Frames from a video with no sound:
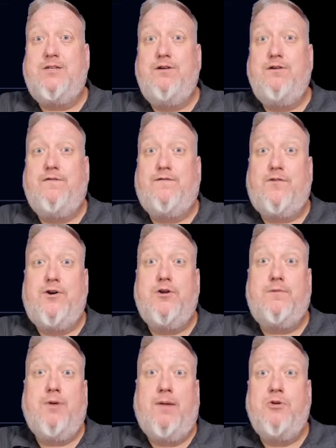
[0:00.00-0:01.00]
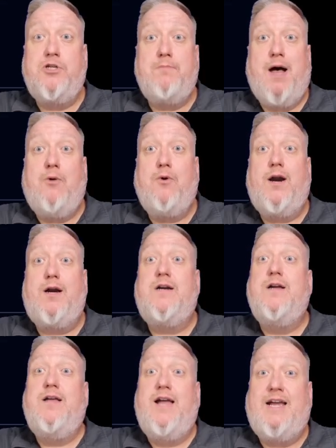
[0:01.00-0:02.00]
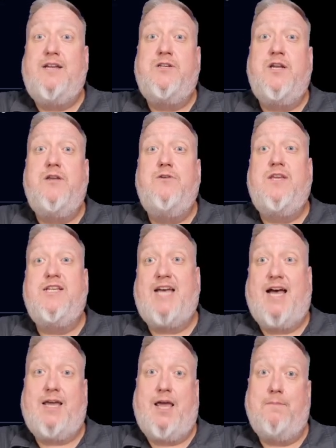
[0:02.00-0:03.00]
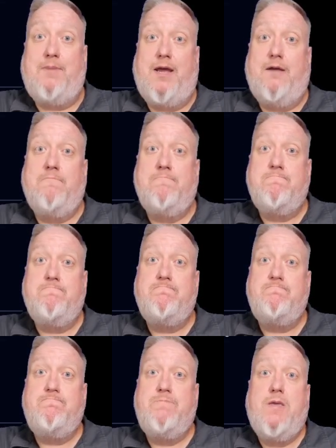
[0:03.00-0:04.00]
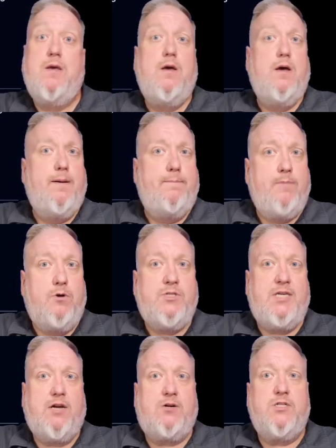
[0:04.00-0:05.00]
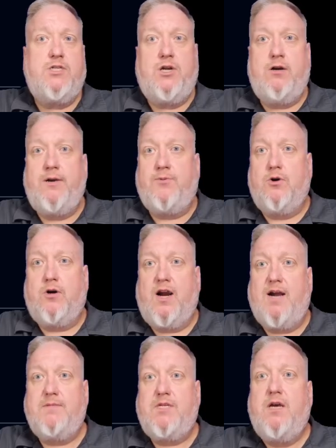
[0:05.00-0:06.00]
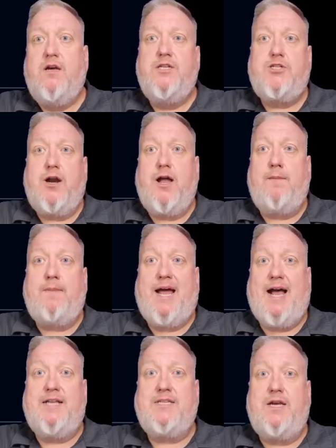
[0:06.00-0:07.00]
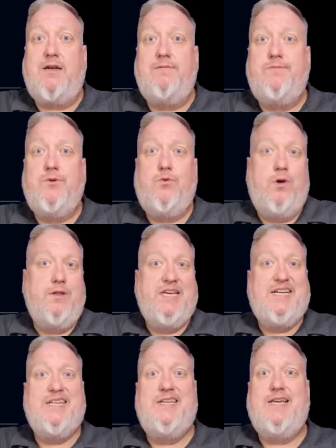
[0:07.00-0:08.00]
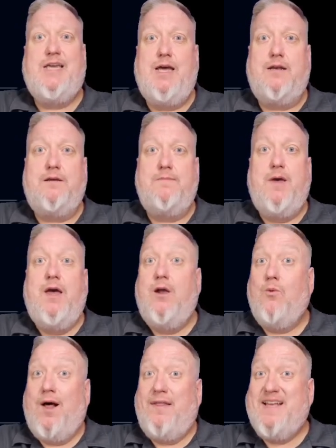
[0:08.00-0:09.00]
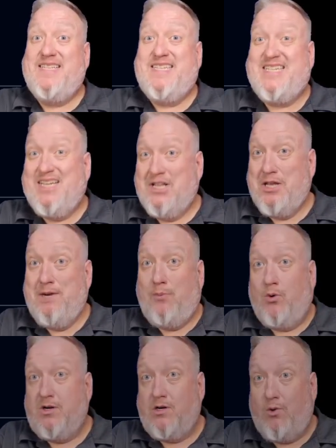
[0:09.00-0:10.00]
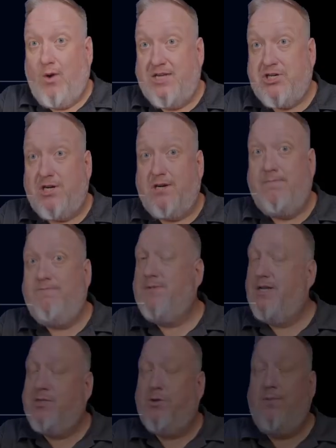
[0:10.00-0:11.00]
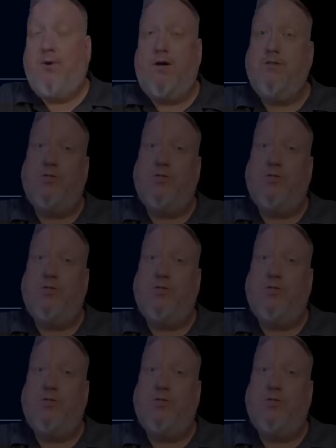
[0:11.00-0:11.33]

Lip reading: to further publish malware and continue the attack campaign. Most secret security programs start out by asking what leaked into Git, and while that's still an important question, it's only part of the